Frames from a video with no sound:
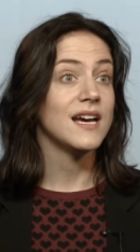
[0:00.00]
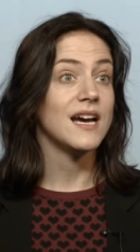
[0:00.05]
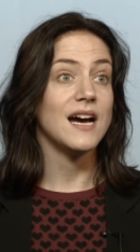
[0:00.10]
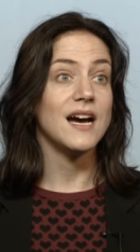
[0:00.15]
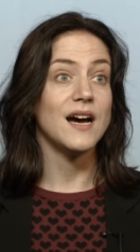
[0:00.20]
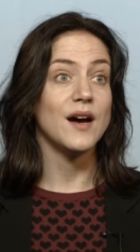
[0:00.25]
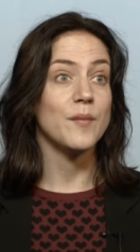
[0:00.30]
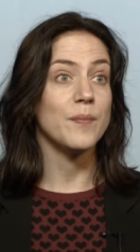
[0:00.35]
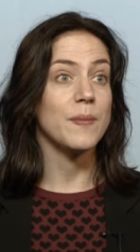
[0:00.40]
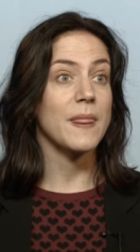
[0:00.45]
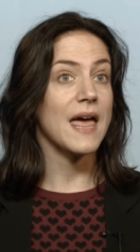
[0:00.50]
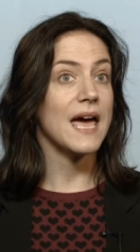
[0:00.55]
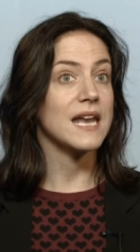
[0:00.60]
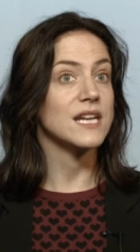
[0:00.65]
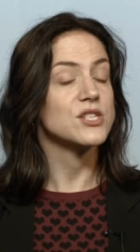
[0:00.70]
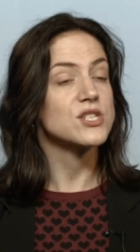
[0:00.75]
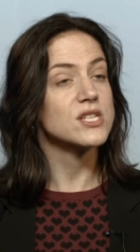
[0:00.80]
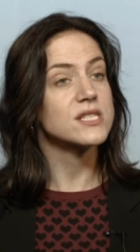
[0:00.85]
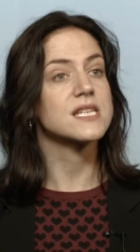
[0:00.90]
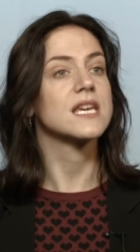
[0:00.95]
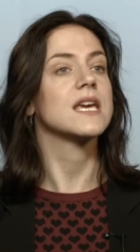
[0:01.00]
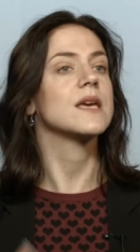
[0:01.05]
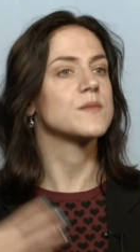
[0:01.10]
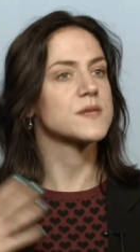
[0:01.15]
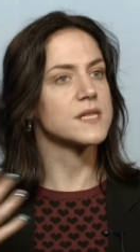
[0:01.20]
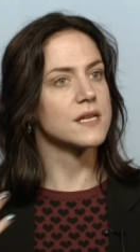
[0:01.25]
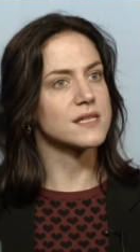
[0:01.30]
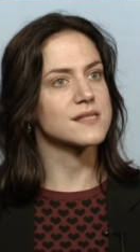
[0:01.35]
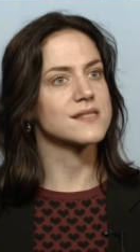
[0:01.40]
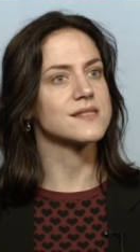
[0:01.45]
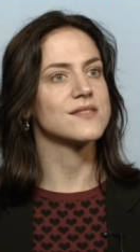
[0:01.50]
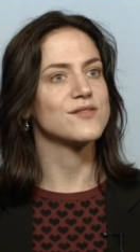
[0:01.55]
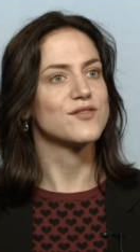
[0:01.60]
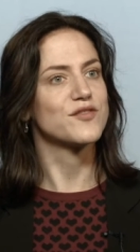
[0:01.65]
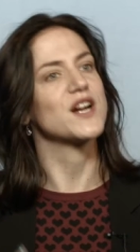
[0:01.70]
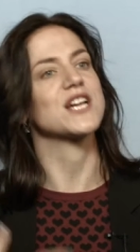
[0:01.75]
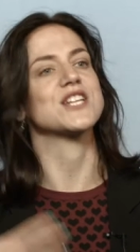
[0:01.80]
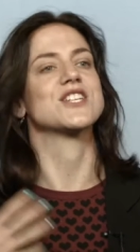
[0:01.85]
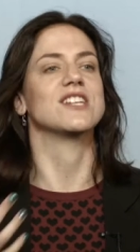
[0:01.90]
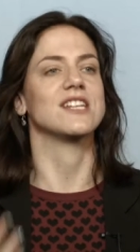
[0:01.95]
um, and it just keeps us
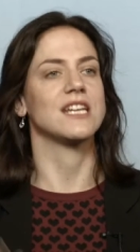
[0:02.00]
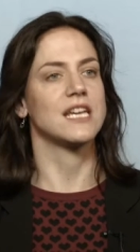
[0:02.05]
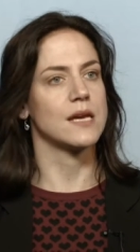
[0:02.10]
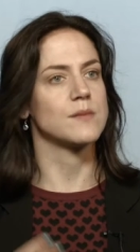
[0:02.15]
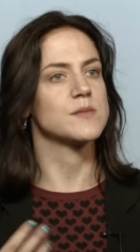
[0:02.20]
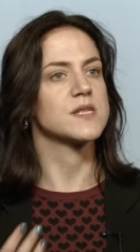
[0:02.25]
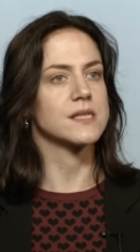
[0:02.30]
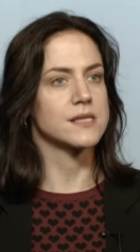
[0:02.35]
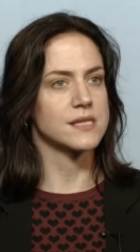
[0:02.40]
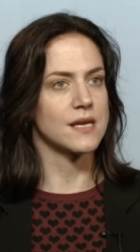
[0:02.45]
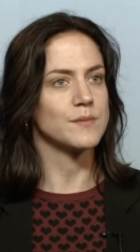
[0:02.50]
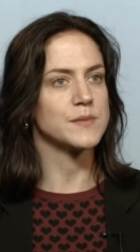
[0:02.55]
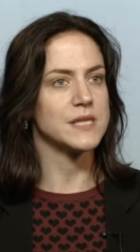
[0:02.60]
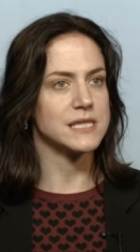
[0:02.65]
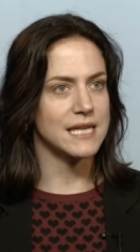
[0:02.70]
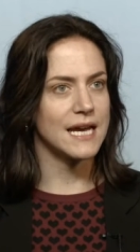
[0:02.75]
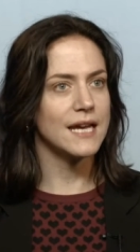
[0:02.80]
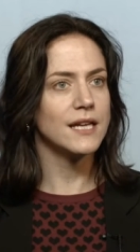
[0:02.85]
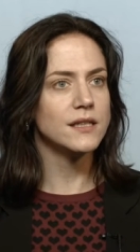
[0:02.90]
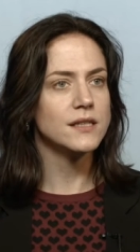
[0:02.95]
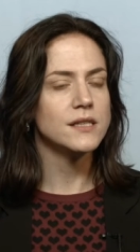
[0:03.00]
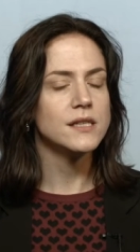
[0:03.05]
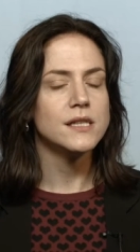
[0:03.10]
fresh and keeps us up to date.